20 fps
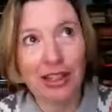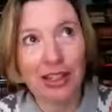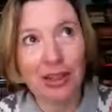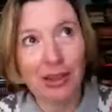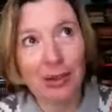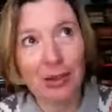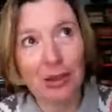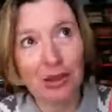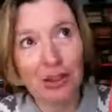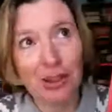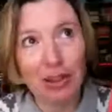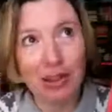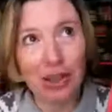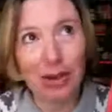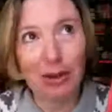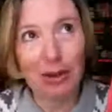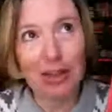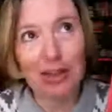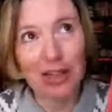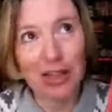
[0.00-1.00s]
also
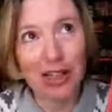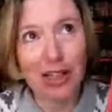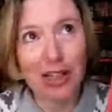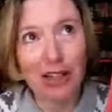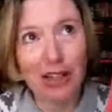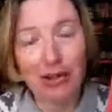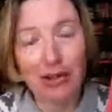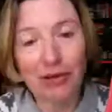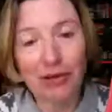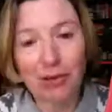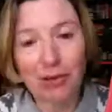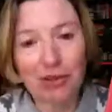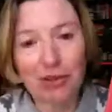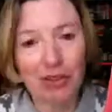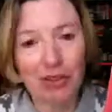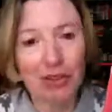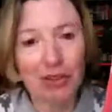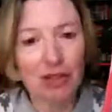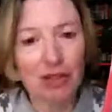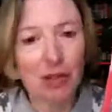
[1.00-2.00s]
coincides often with
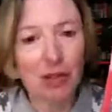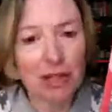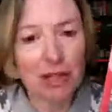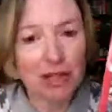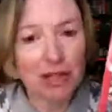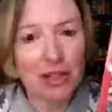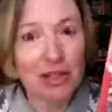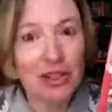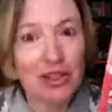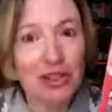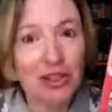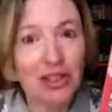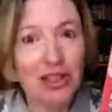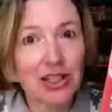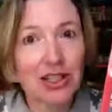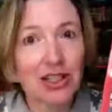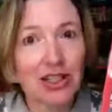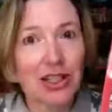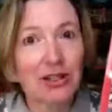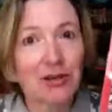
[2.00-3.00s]
the twist,
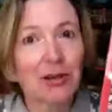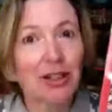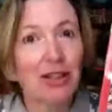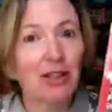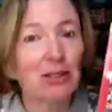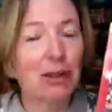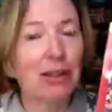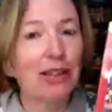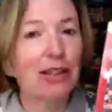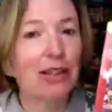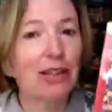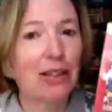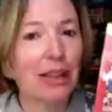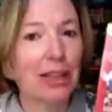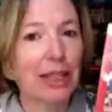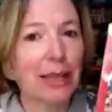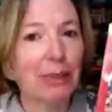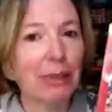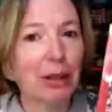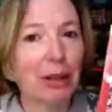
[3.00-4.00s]
which makes
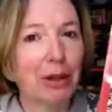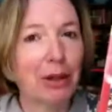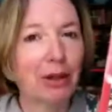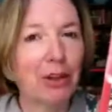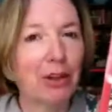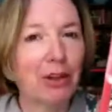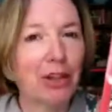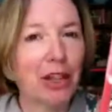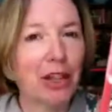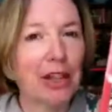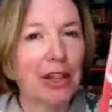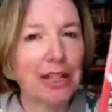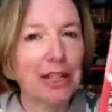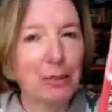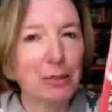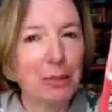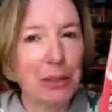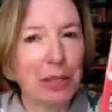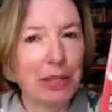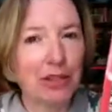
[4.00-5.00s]
the plot
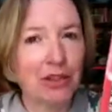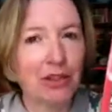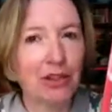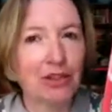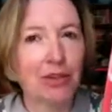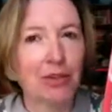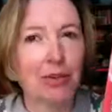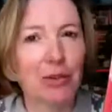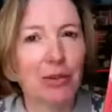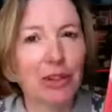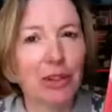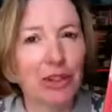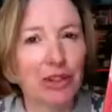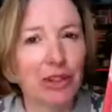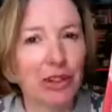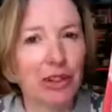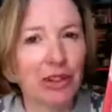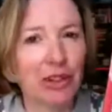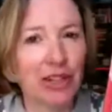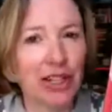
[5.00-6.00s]
unexpected or more
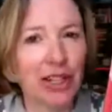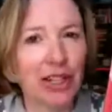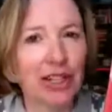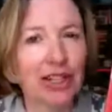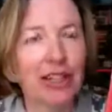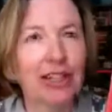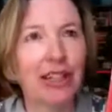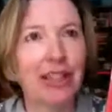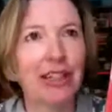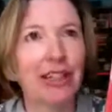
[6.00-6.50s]
interesting.